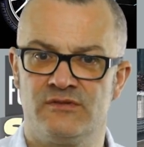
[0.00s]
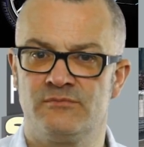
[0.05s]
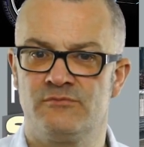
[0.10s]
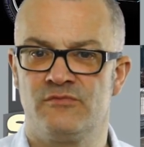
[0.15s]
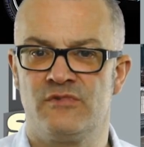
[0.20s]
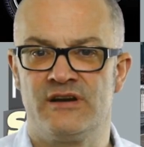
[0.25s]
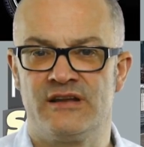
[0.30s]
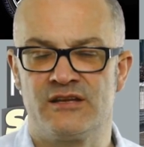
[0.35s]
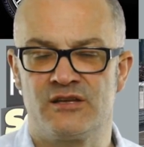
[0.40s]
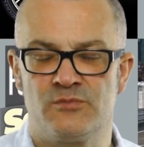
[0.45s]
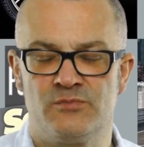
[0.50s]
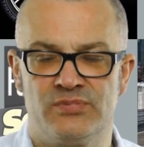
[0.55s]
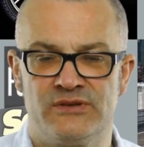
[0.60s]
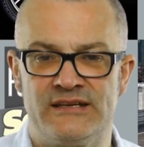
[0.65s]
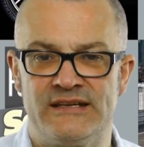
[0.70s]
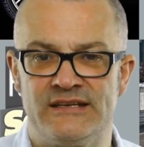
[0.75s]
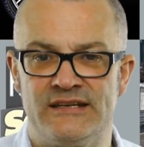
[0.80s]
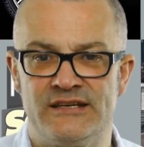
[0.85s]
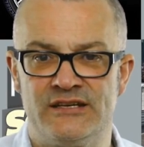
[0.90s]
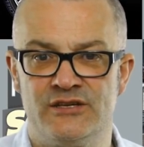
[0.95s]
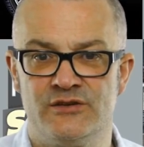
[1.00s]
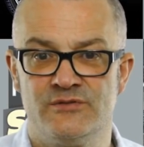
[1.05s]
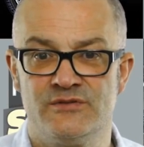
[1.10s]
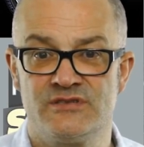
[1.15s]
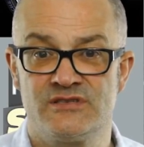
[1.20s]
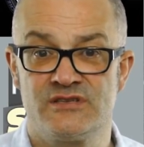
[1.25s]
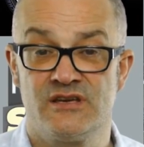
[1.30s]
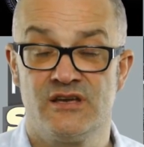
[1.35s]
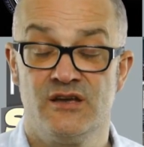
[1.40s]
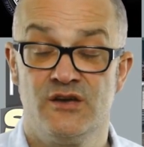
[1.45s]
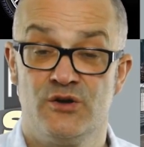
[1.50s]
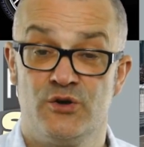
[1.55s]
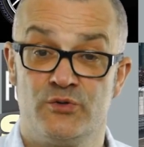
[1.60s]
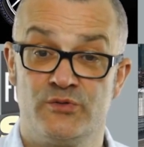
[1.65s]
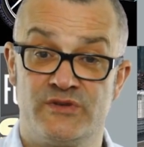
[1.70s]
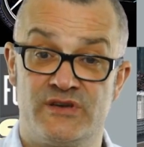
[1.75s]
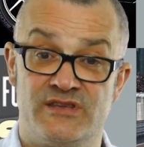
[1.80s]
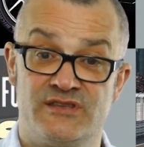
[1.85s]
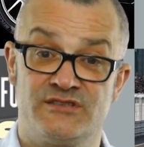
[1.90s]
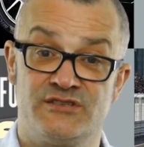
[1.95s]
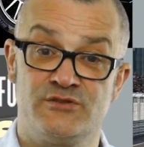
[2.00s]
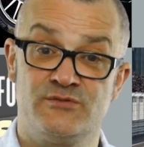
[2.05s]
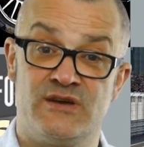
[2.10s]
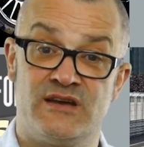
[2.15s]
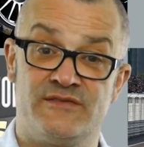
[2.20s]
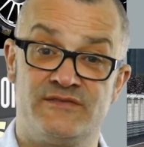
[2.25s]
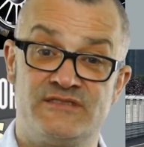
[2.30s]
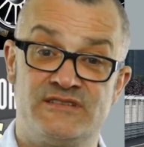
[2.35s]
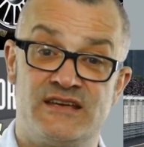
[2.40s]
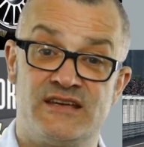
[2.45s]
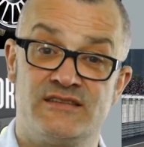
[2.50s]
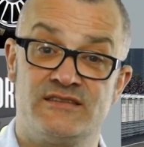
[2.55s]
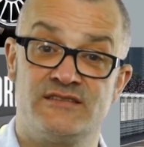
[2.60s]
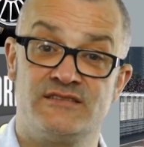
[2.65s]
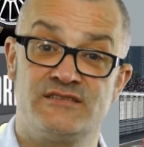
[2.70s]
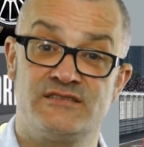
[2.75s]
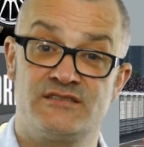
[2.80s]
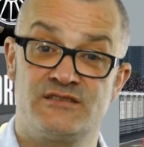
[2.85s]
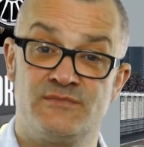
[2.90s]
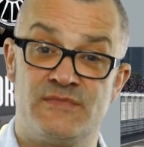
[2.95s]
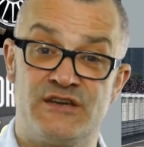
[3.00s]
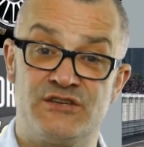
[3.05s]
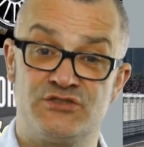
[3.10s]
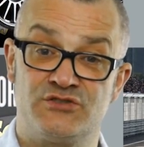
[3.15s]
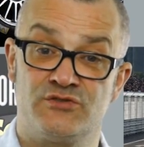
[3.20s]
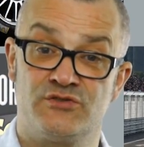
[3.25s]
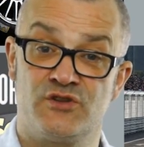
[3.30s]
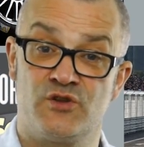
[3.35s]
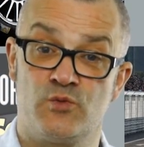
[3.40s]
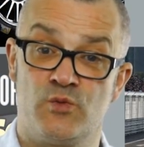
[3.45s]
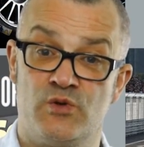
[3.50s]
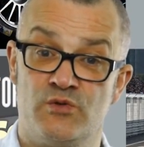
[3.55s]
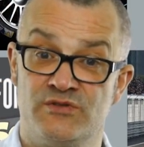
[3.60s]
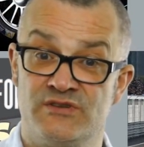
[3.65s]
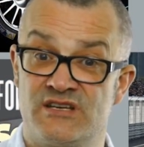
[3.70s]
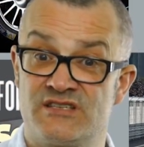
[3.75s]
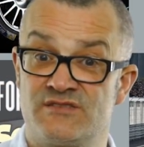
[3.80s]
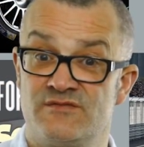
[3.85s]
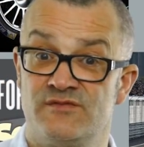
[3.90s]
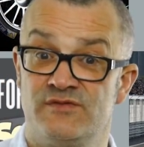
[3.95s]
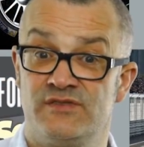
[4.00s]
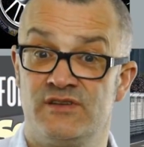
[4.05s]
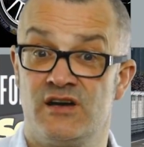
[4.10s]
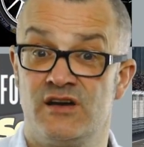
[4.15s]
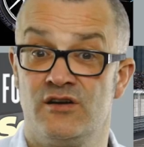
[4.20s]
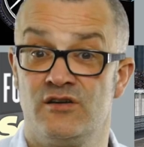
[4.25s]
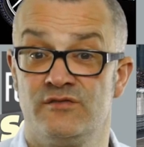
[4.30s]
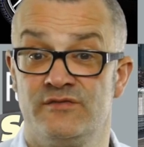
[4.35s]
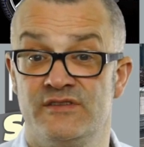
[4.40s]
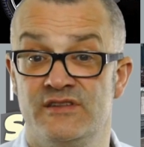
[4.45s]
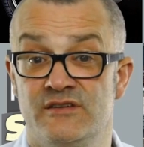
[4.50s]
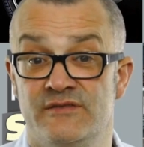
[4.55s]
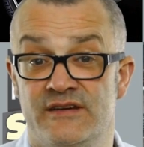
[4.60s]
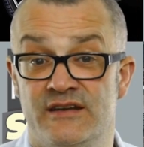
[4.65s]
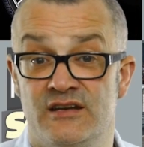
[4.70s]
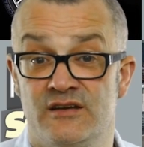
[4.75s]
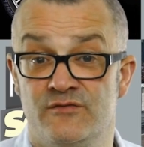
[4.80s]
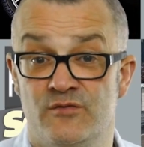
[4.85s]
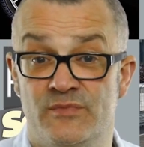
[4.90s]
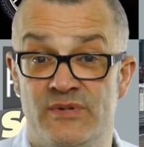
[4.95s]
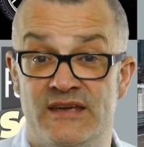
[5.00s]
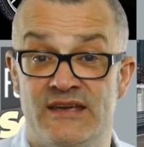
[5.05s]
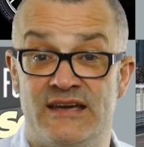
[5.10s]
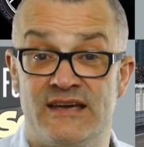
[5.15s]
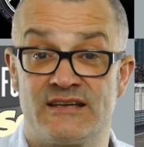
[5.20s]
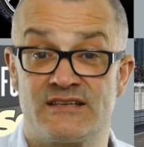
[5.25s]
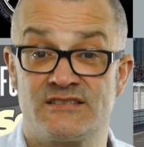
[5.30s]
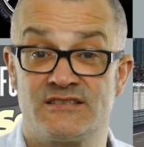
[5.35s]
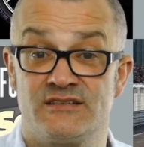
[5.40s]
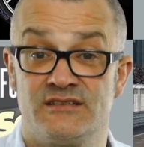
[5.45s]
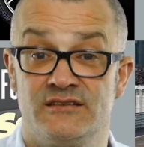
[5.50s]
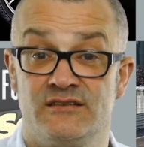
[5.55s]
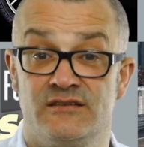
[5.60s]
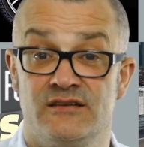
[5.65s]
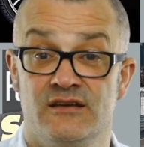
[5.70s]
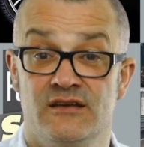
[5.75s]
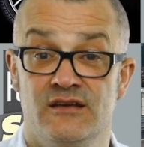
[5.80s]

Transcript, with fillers: running completely loose, although they do have tethers to make sure the wheel doesn't fly off in the event of a big accident.